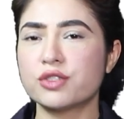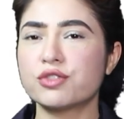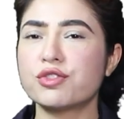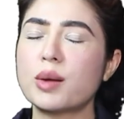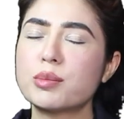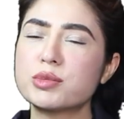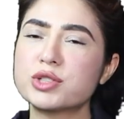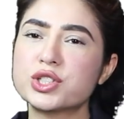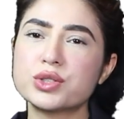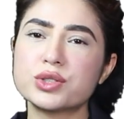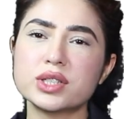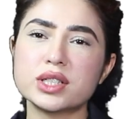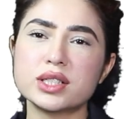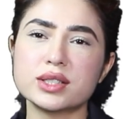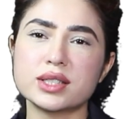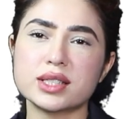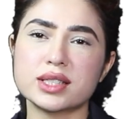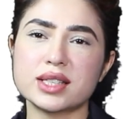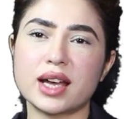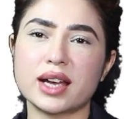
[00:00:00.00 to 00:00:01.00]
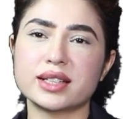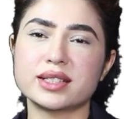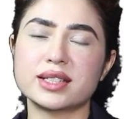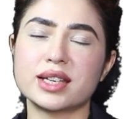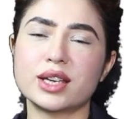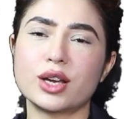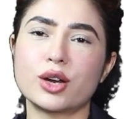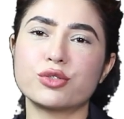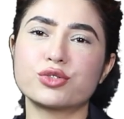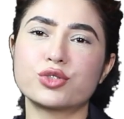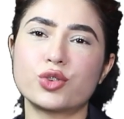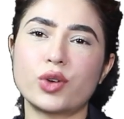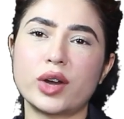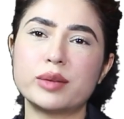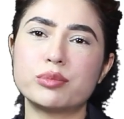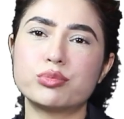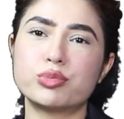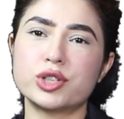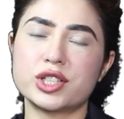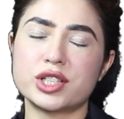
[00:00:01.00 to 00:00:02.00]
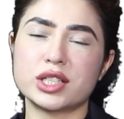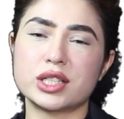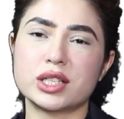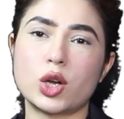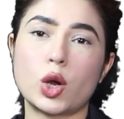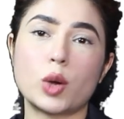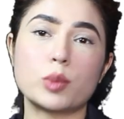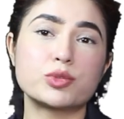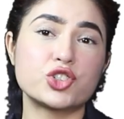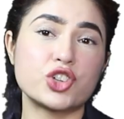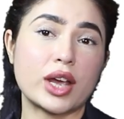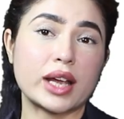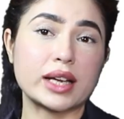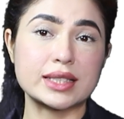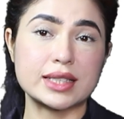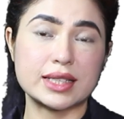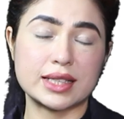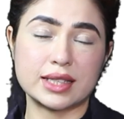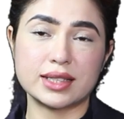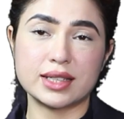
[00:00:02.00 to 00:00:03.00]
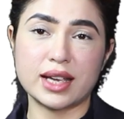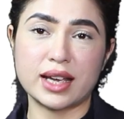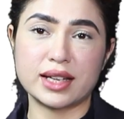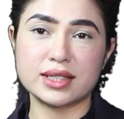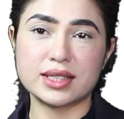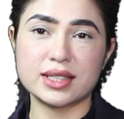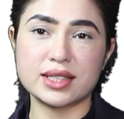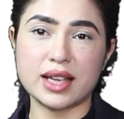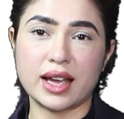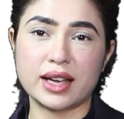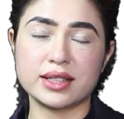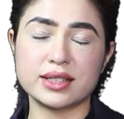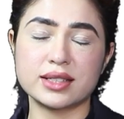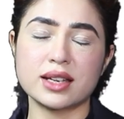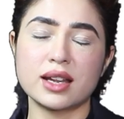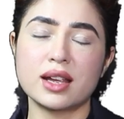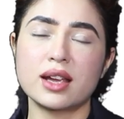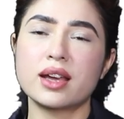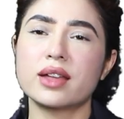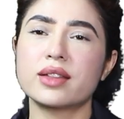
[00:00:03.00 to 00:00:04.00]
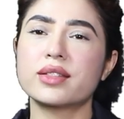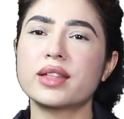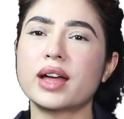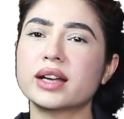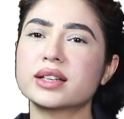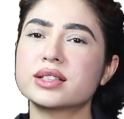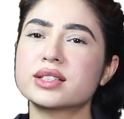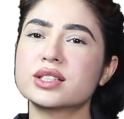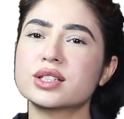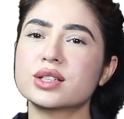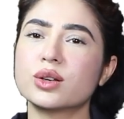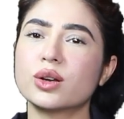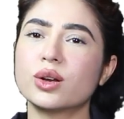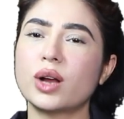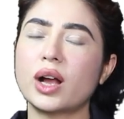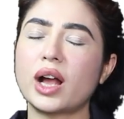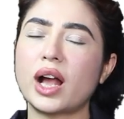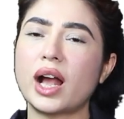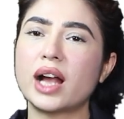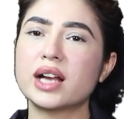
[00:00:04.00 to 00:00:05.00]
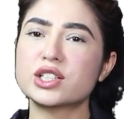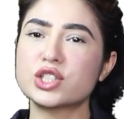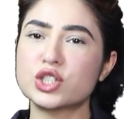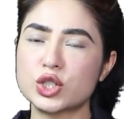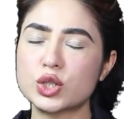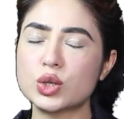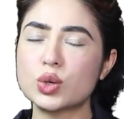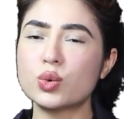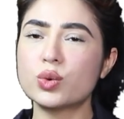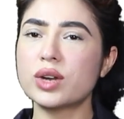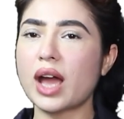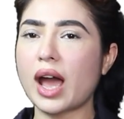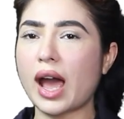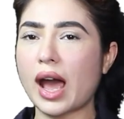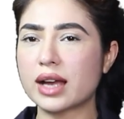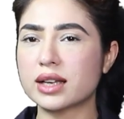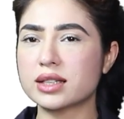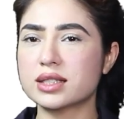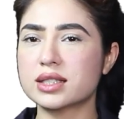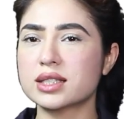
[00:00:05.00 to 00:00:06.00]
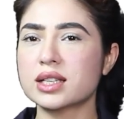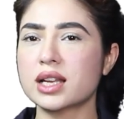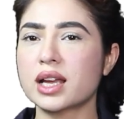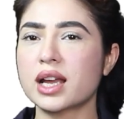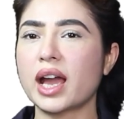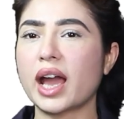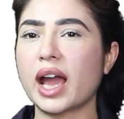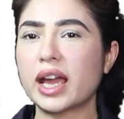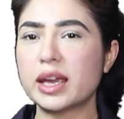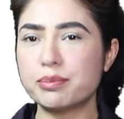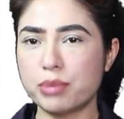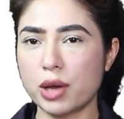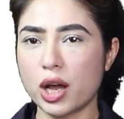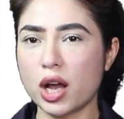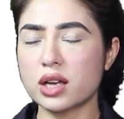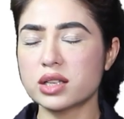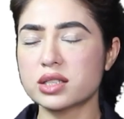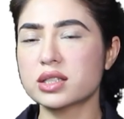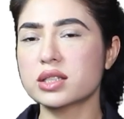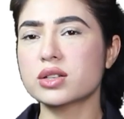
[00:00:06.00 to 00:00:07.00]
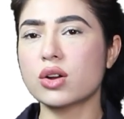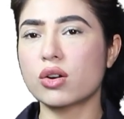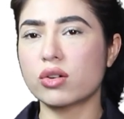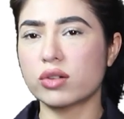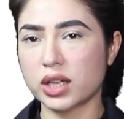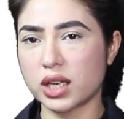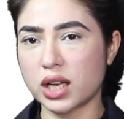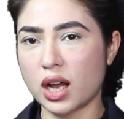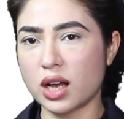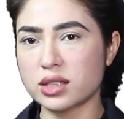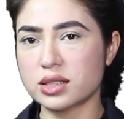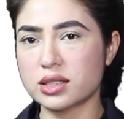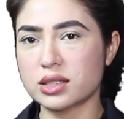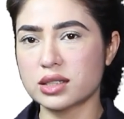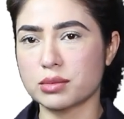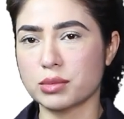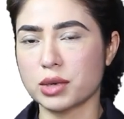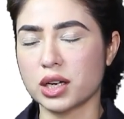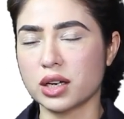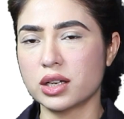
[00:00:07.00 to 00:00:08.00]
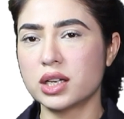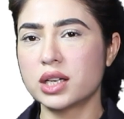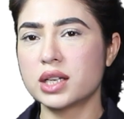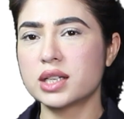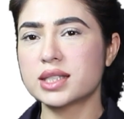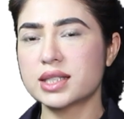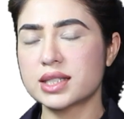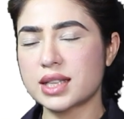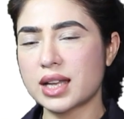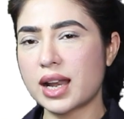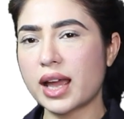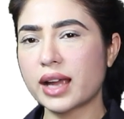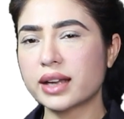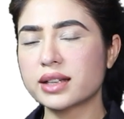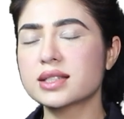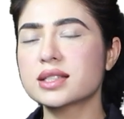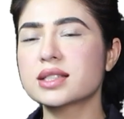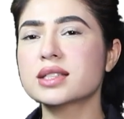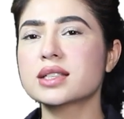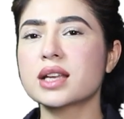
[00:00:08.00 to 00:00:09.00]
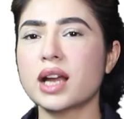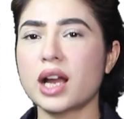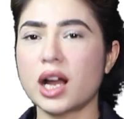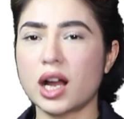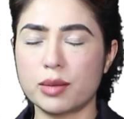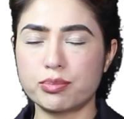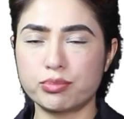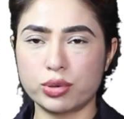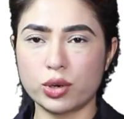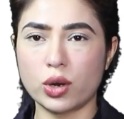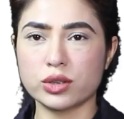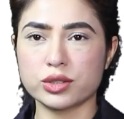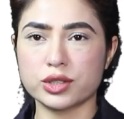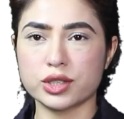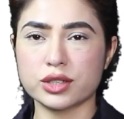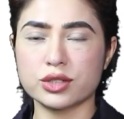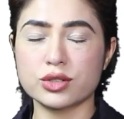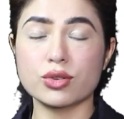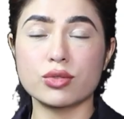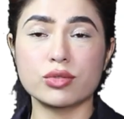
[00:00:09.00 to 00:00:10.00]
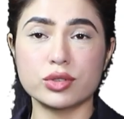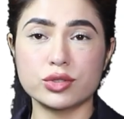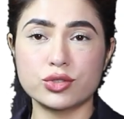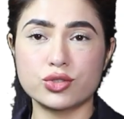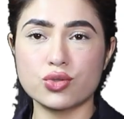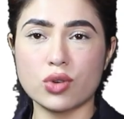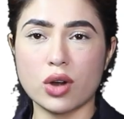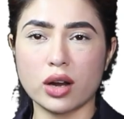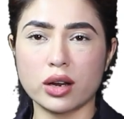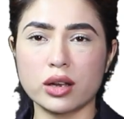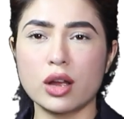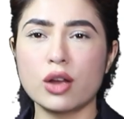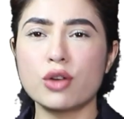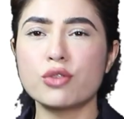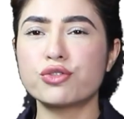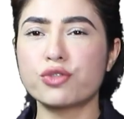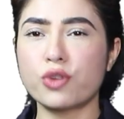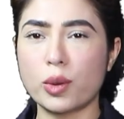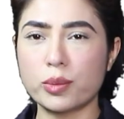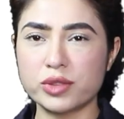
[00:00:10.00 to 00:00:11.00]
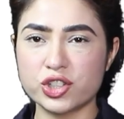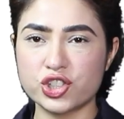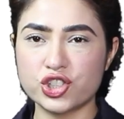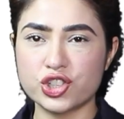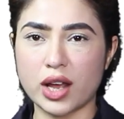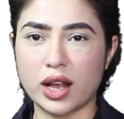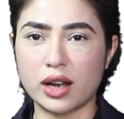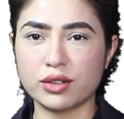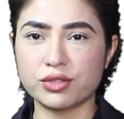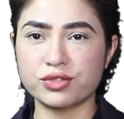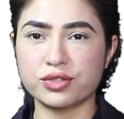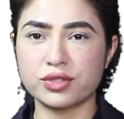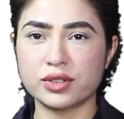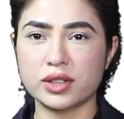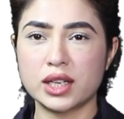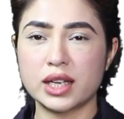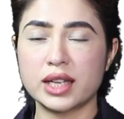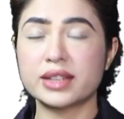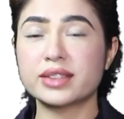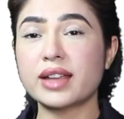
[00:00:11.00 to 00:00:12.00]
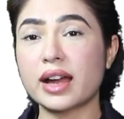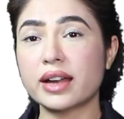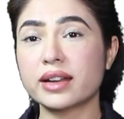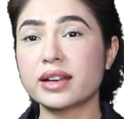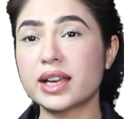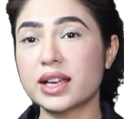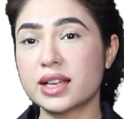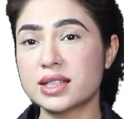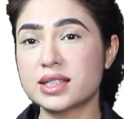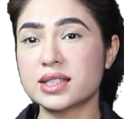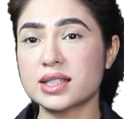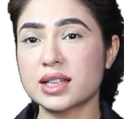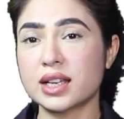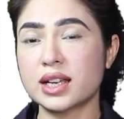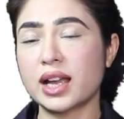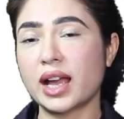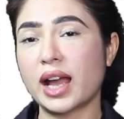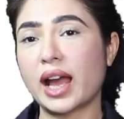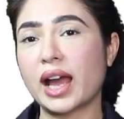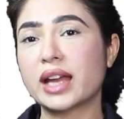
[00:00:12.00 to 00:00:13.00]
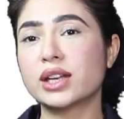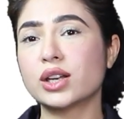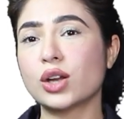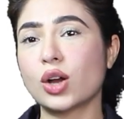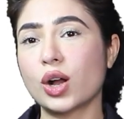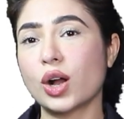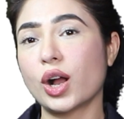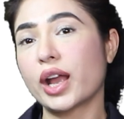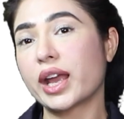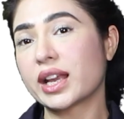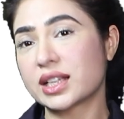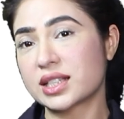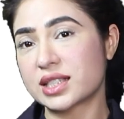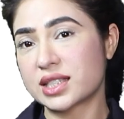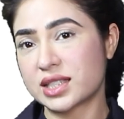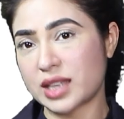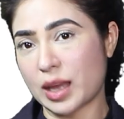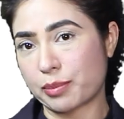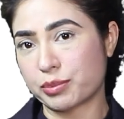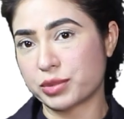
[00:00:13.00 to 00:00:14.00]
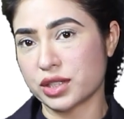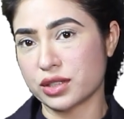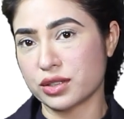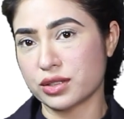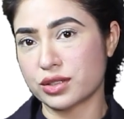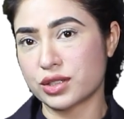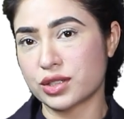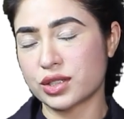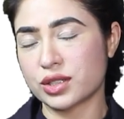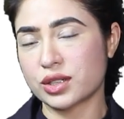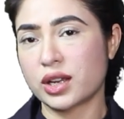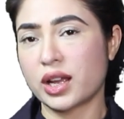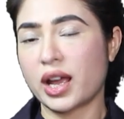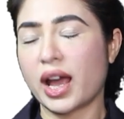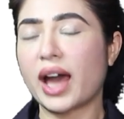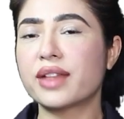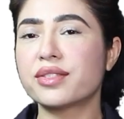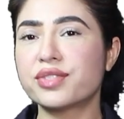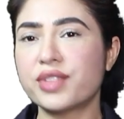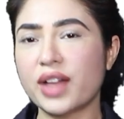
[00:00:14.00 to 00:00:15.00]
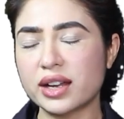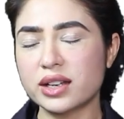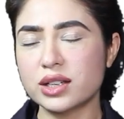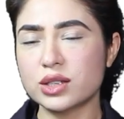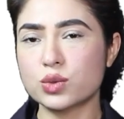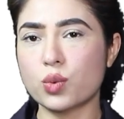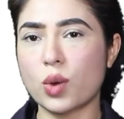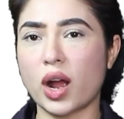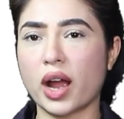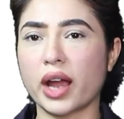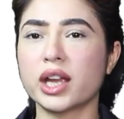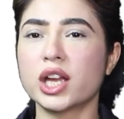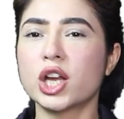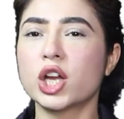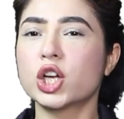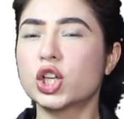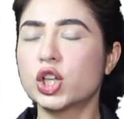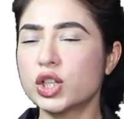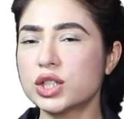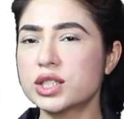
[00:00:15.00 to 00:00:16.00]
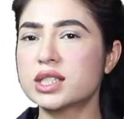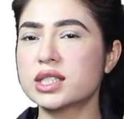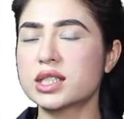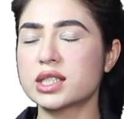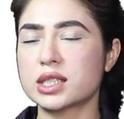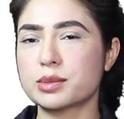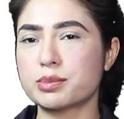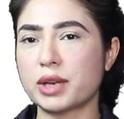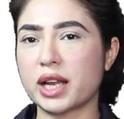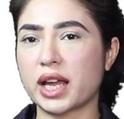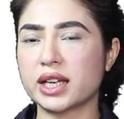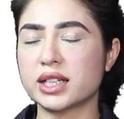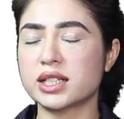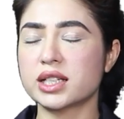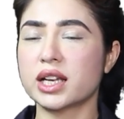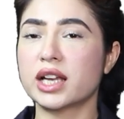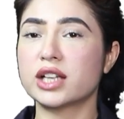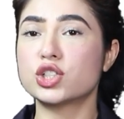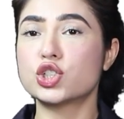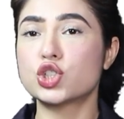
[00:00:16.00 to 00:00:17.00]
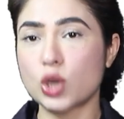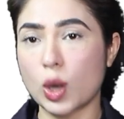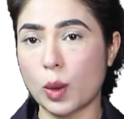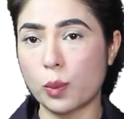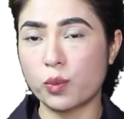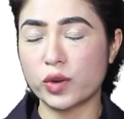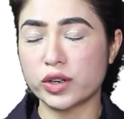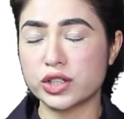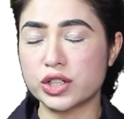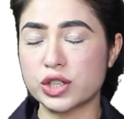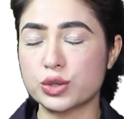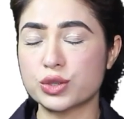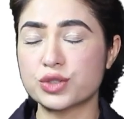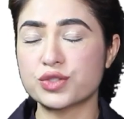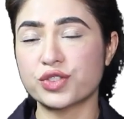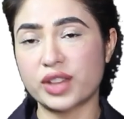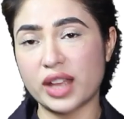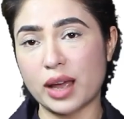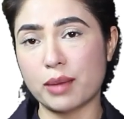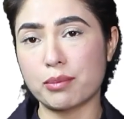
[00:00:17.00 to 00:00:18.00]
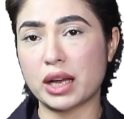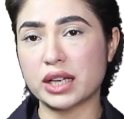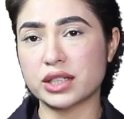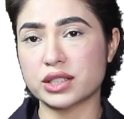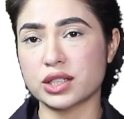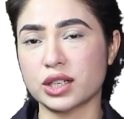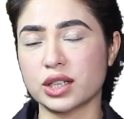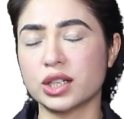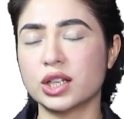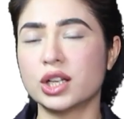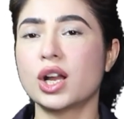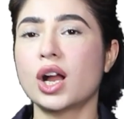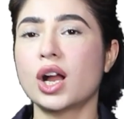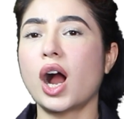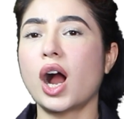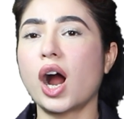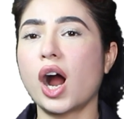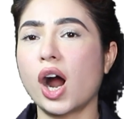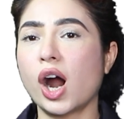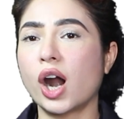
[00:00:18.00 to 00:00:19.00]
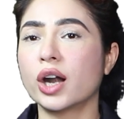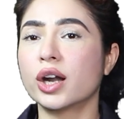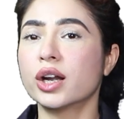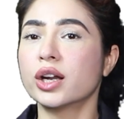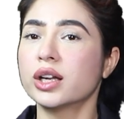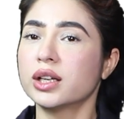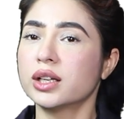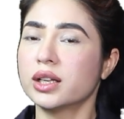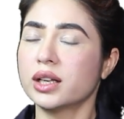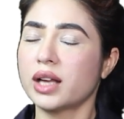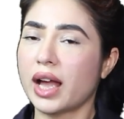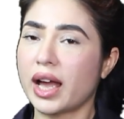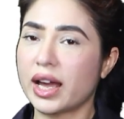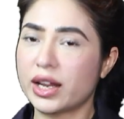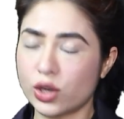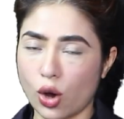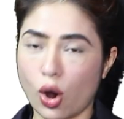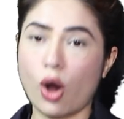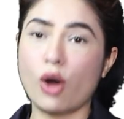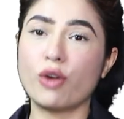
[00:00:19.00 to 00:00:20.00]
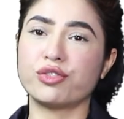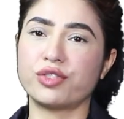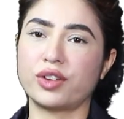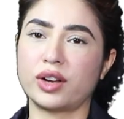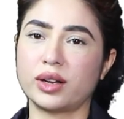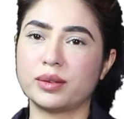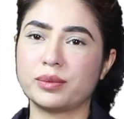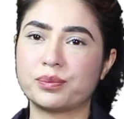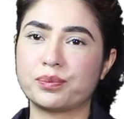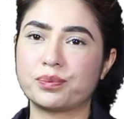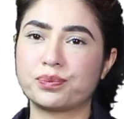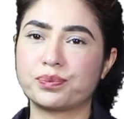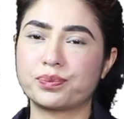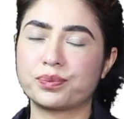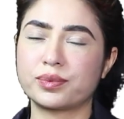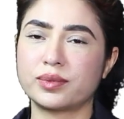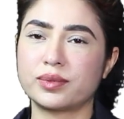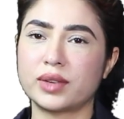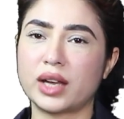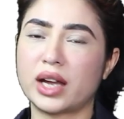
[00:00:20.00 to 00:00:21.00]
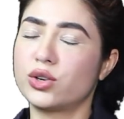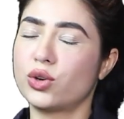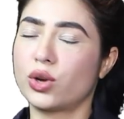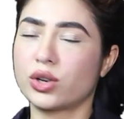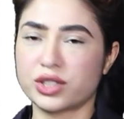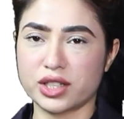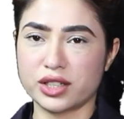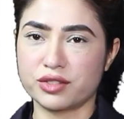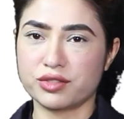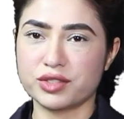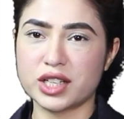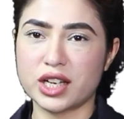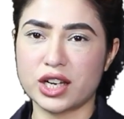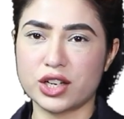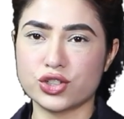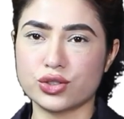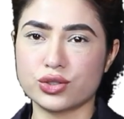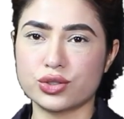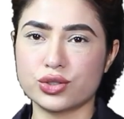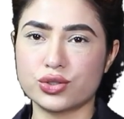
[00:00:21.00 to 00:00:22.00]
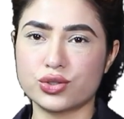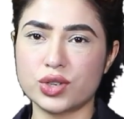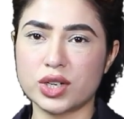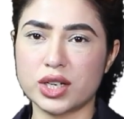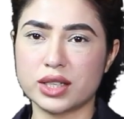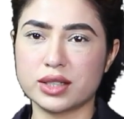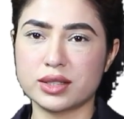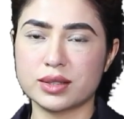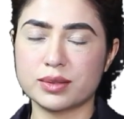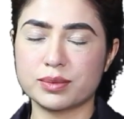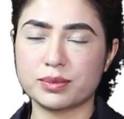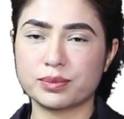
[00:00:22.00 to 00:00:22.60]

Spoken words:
Pharmaceutical Society of Great Britain objected and said that as soon as a person or a customer selects a product or a drug from the shelf, that is an acceptance. And that is why goods displayed in shop windows, for that matter, are an offer and not an invitation to treat.